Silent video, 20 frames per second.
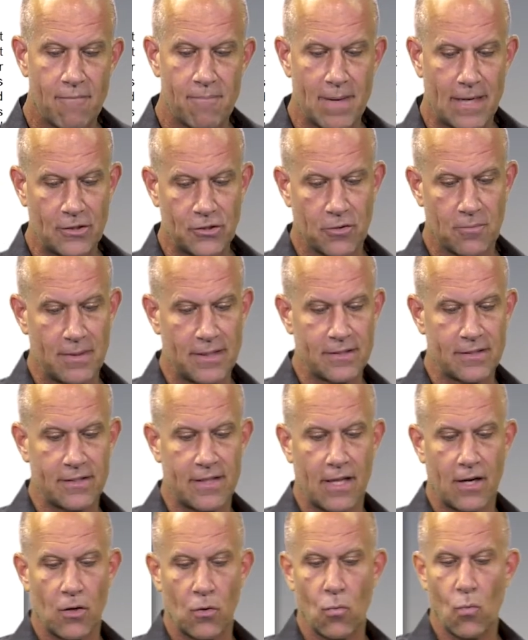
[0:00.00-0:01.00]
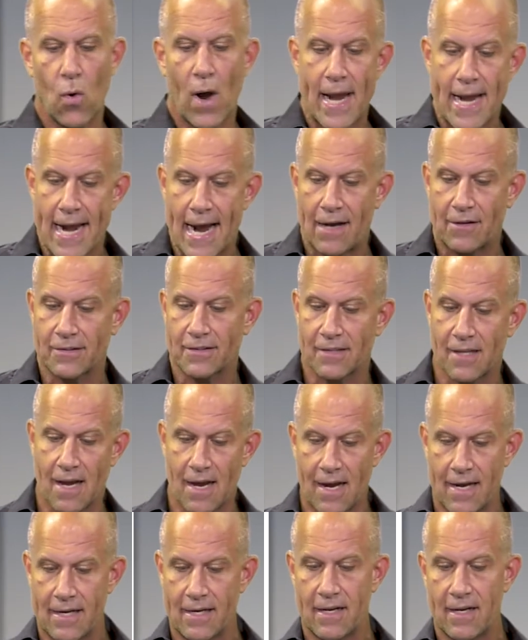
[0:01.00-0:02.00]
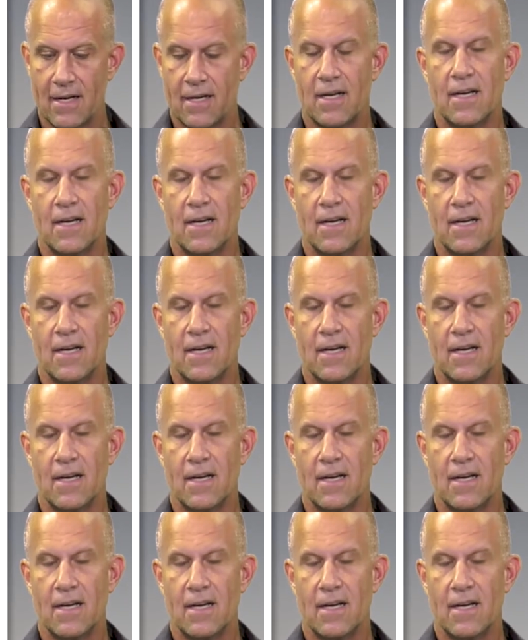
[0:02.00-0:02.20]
measurements that are way outside